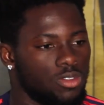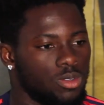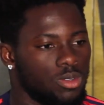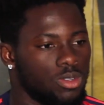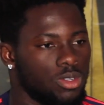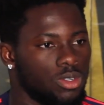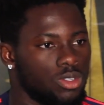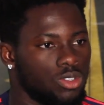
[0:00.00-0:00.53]

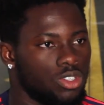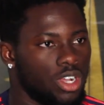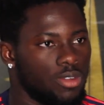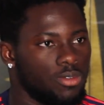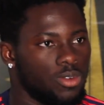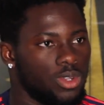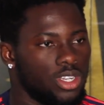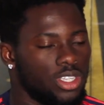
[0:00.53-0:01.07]
to
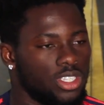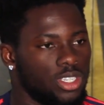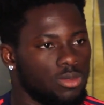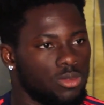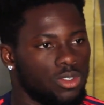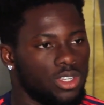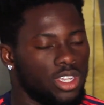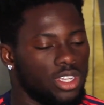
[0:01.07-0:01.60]
travel with the
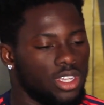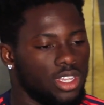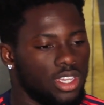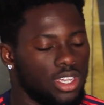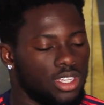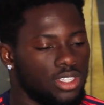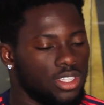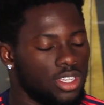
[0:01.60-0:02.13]
team to
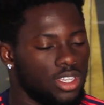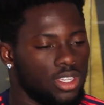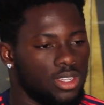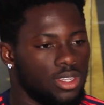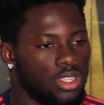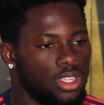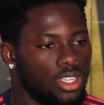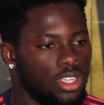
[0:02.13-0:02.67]
Netherlands and
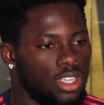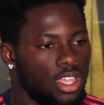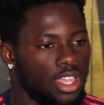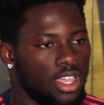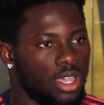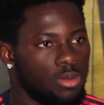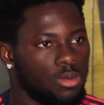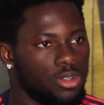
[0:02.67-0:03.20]

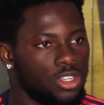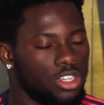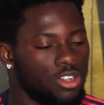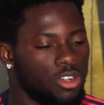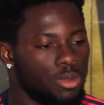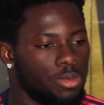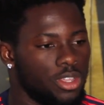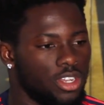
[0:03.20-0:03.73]
a couple of
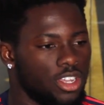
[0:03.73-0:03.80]
European